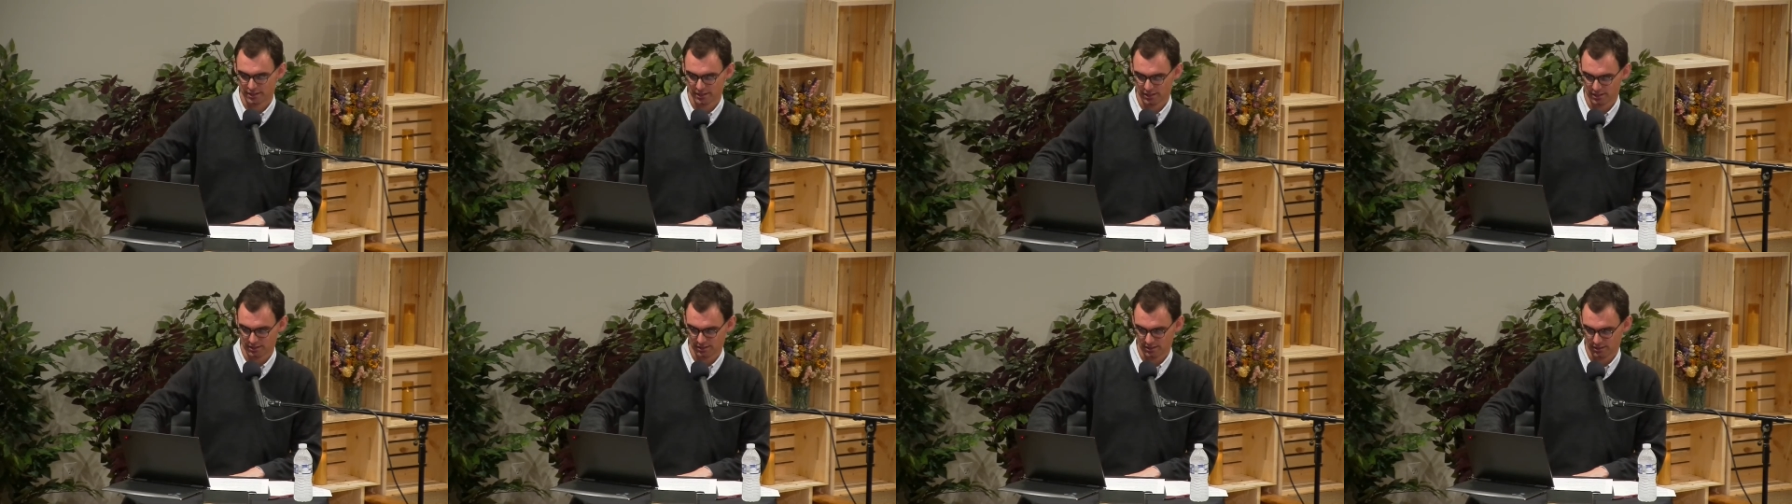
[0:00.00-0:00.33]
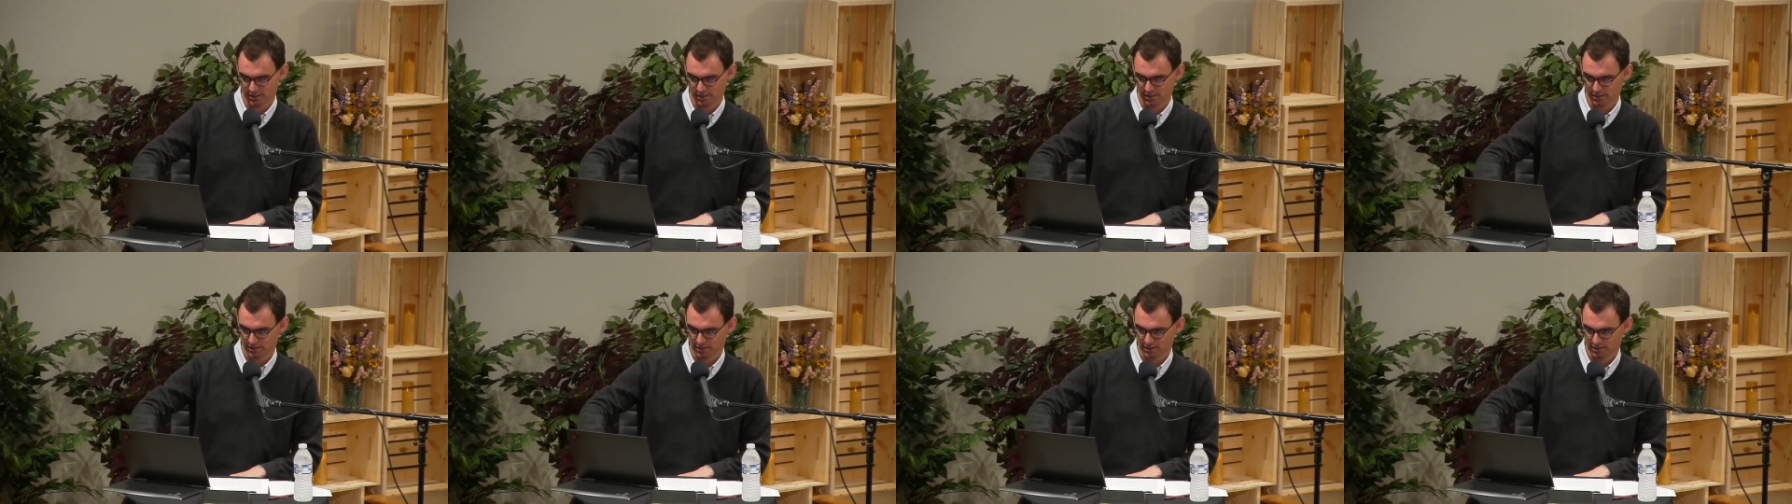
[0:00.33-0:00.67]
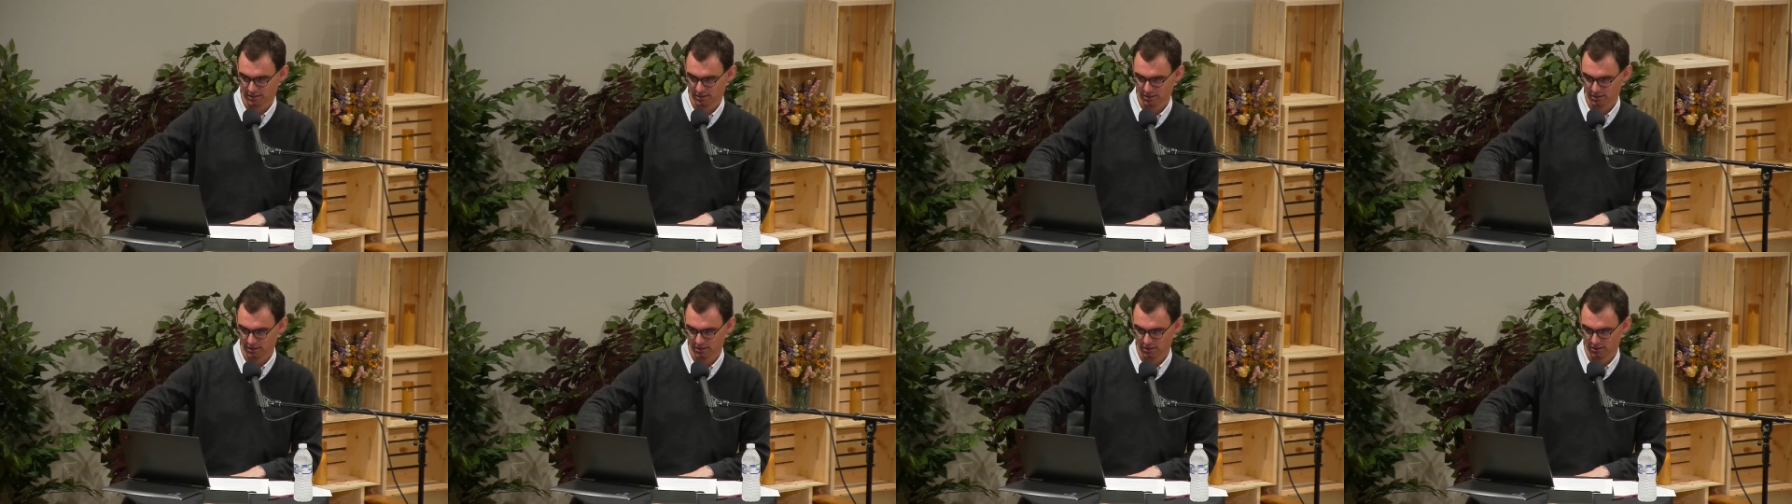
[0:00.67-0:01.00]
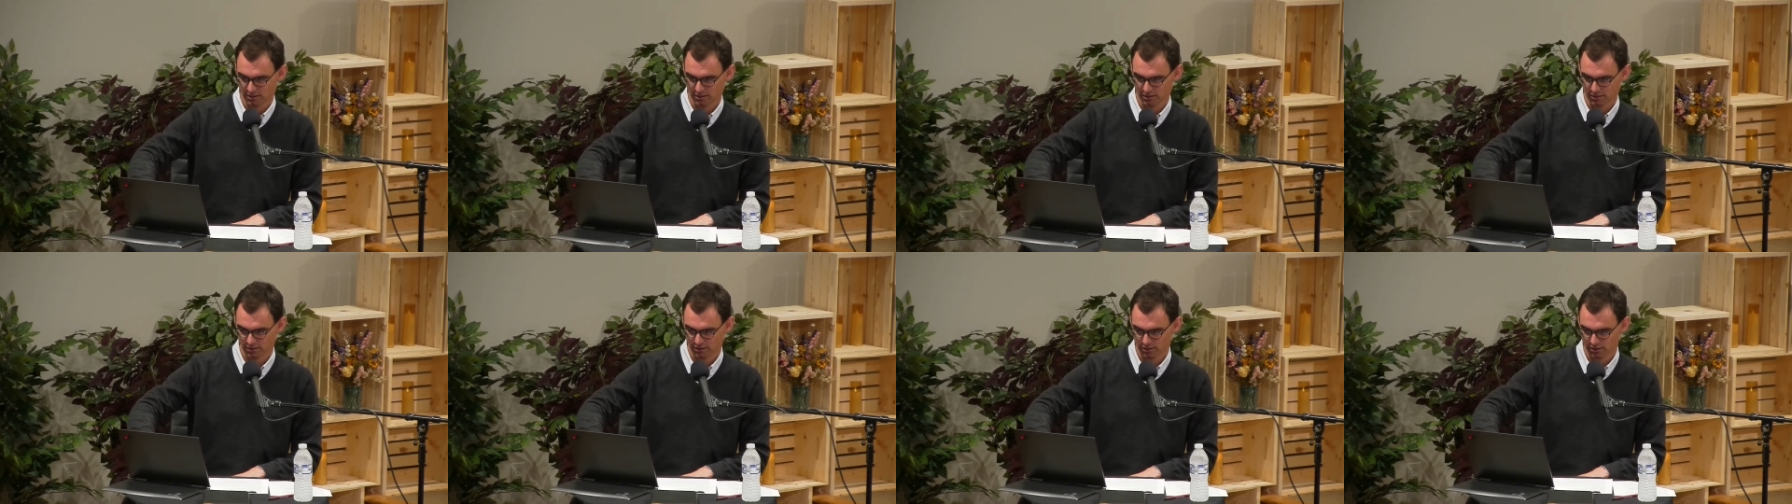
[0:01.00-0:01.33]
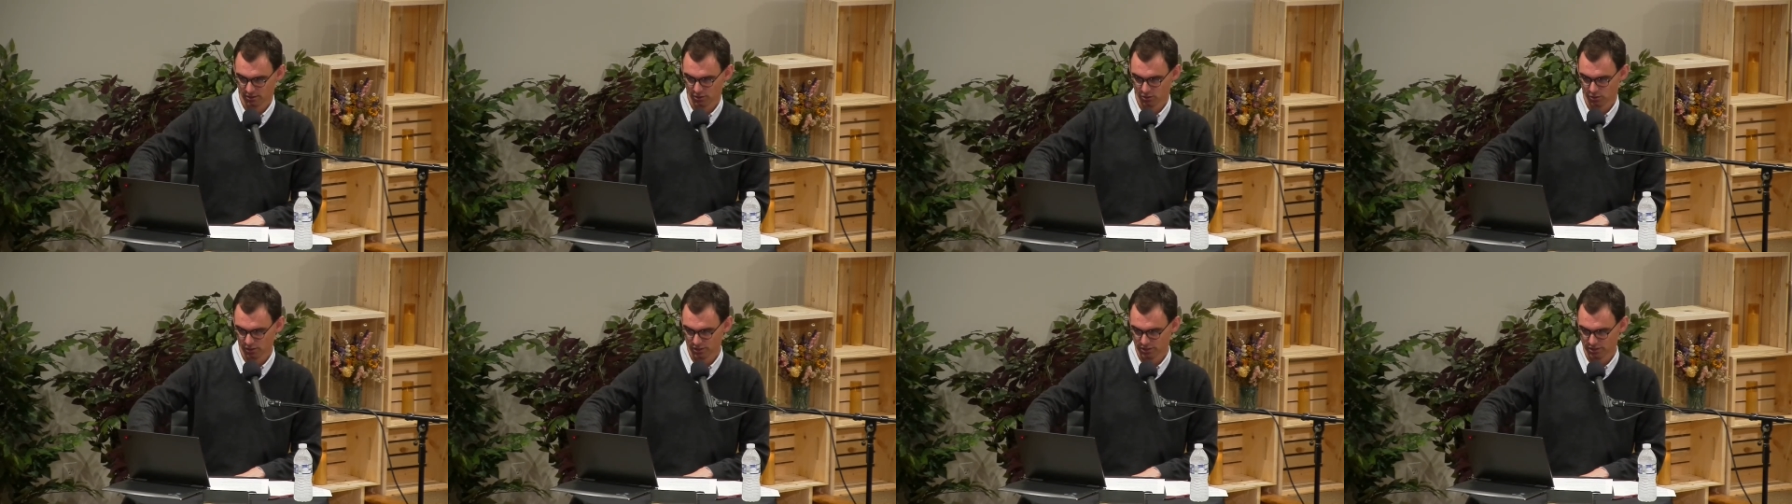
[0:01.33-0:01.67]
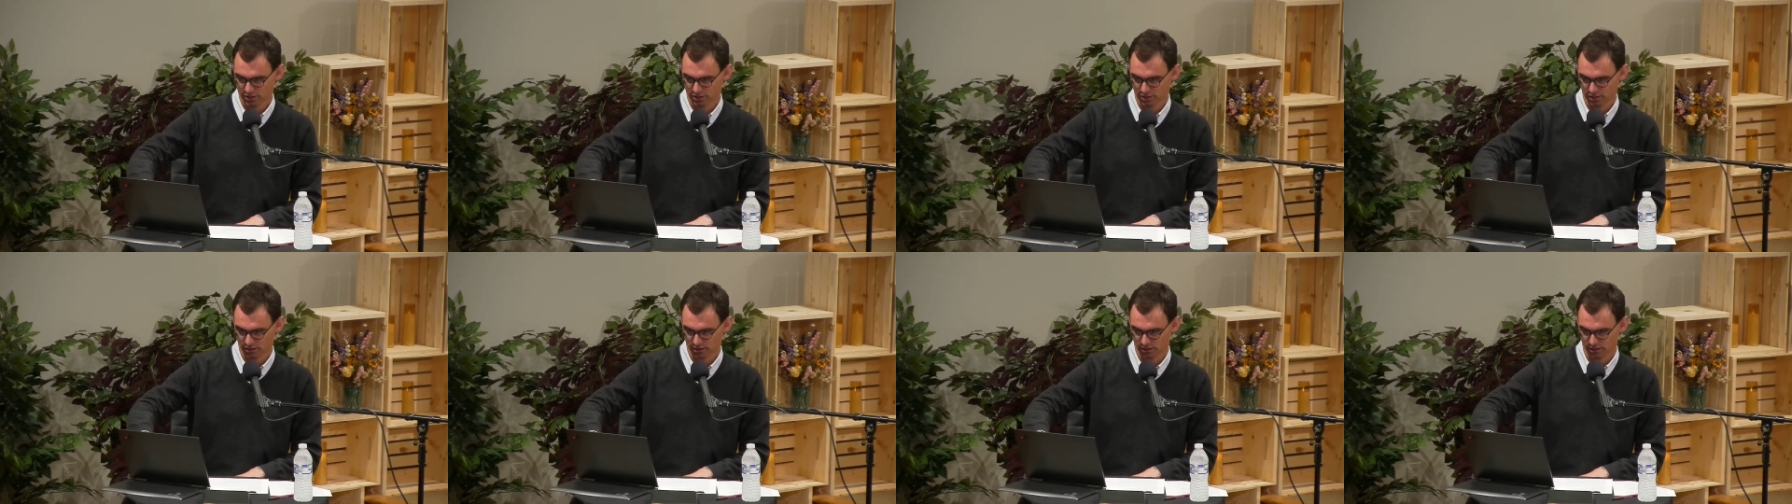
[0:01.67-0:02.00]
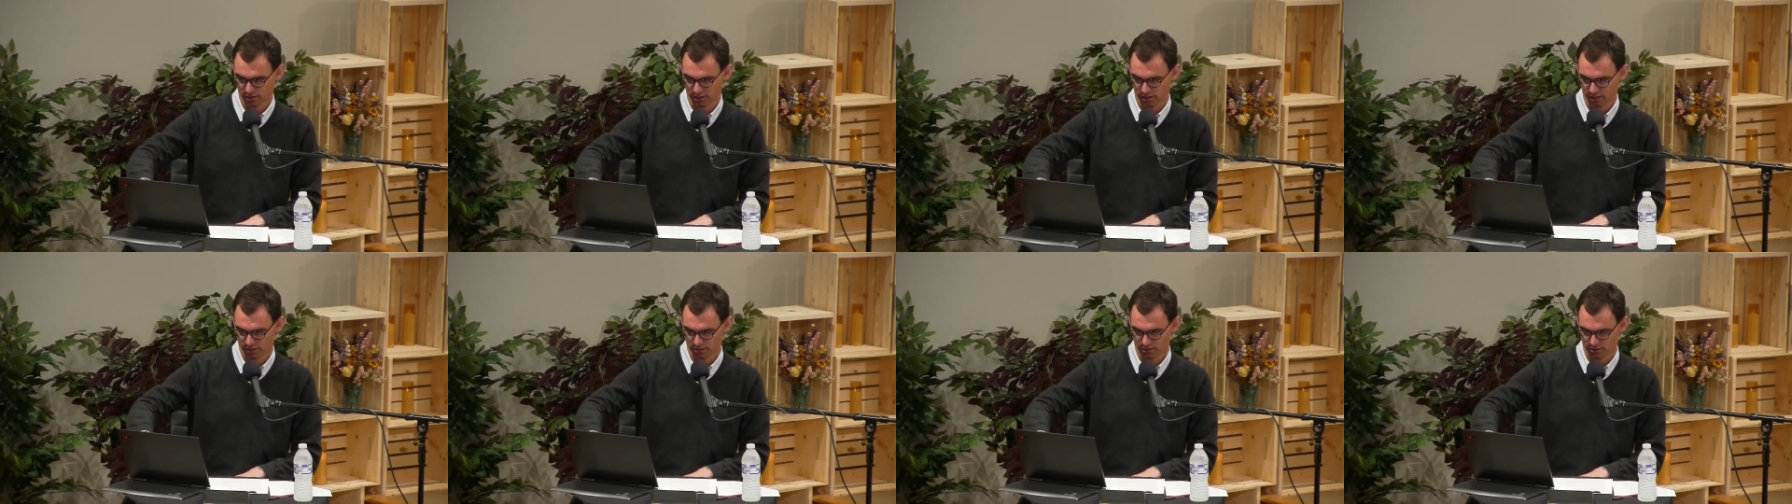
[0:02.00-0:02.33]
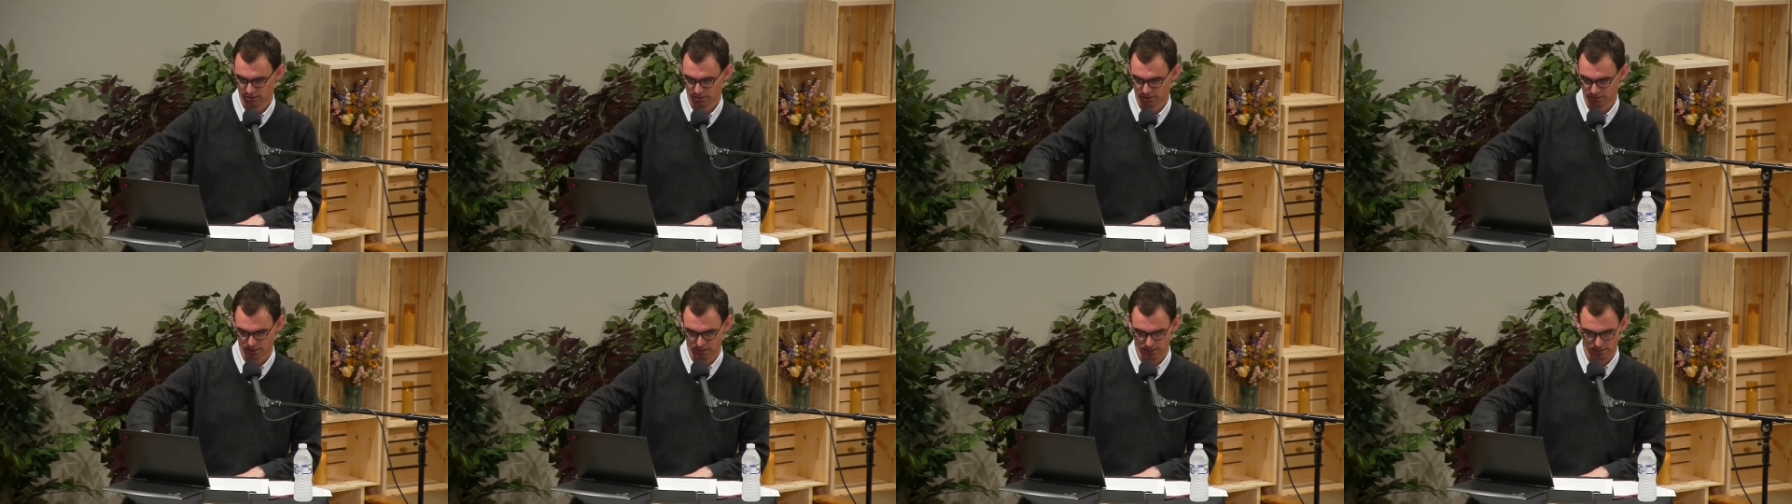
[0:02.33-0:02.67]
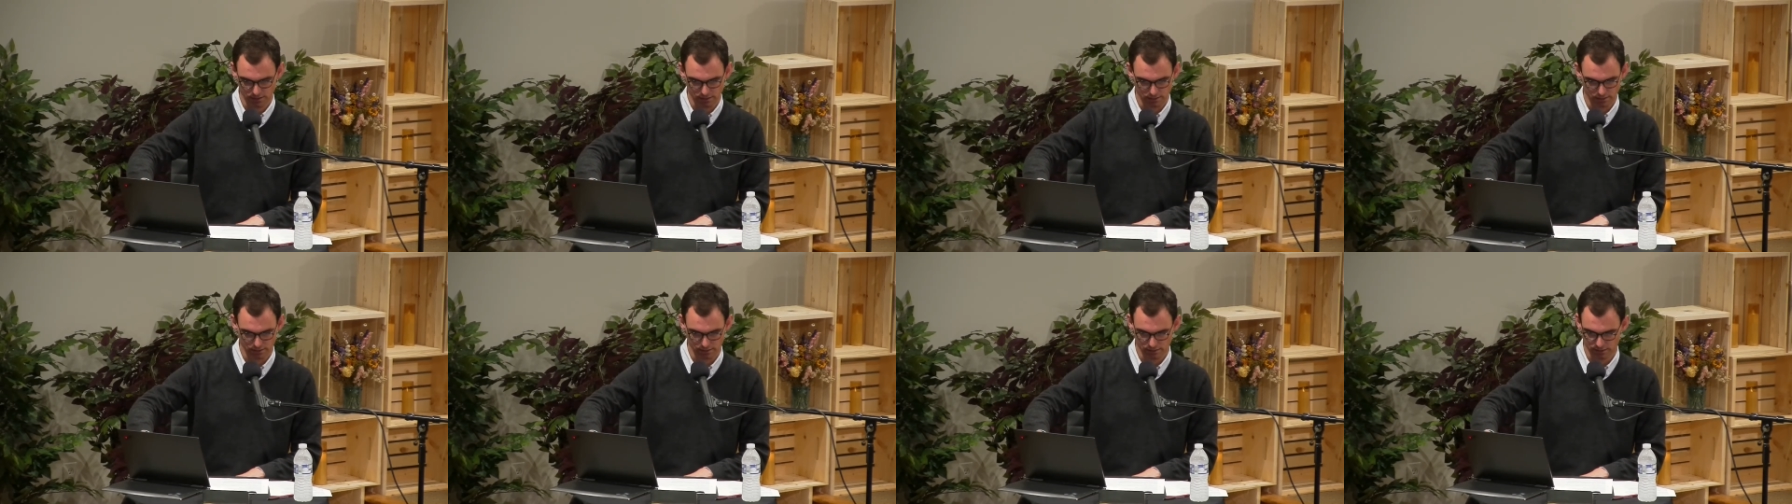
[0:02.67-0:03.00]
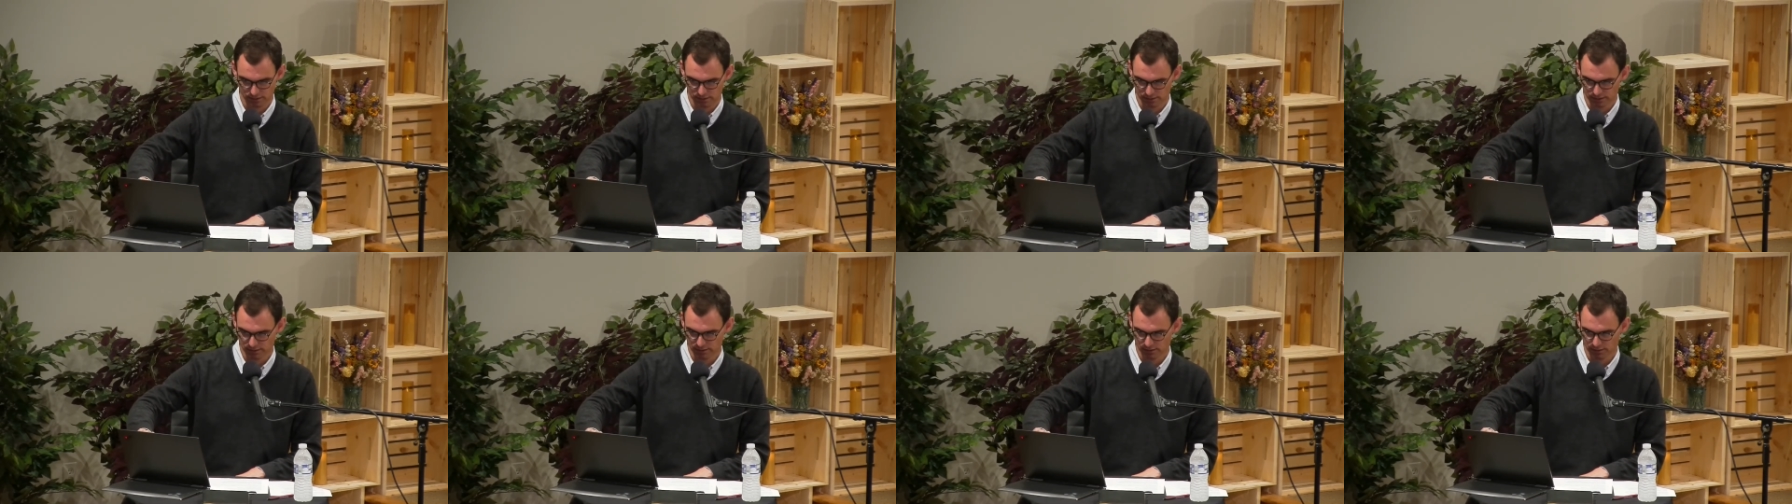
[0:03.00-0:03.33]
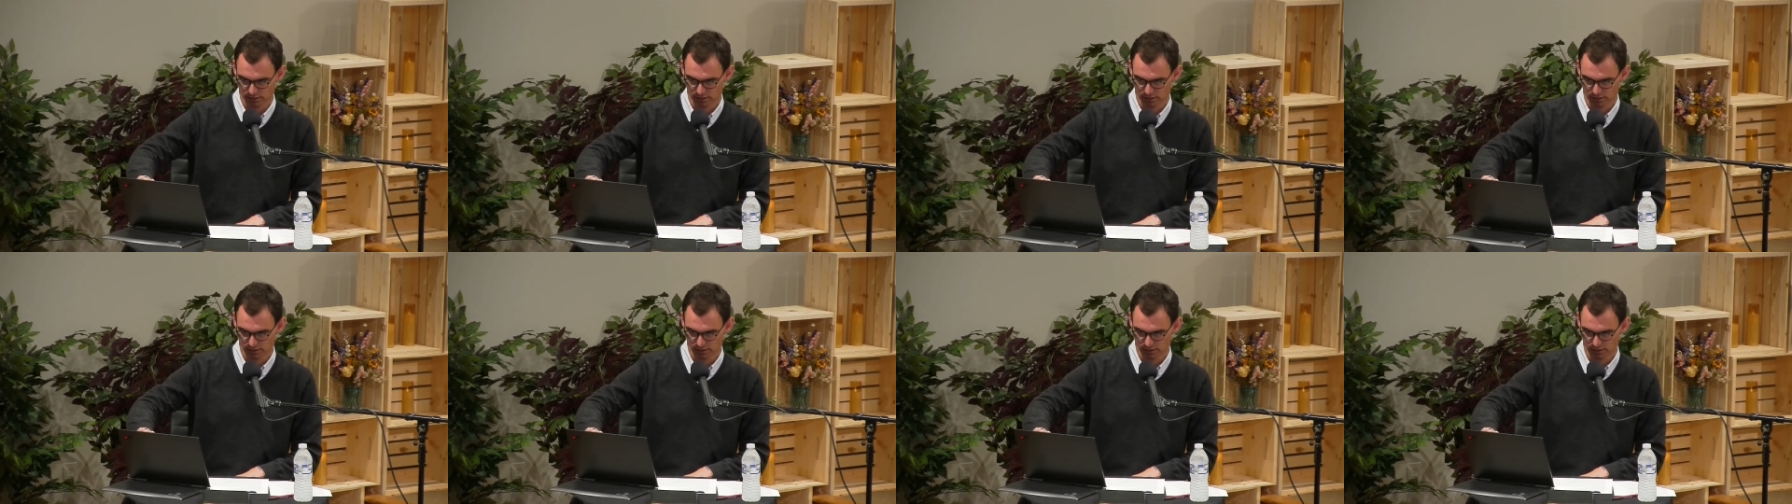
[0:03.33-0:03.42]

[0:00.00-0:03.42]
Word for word: And our question answers that clearly,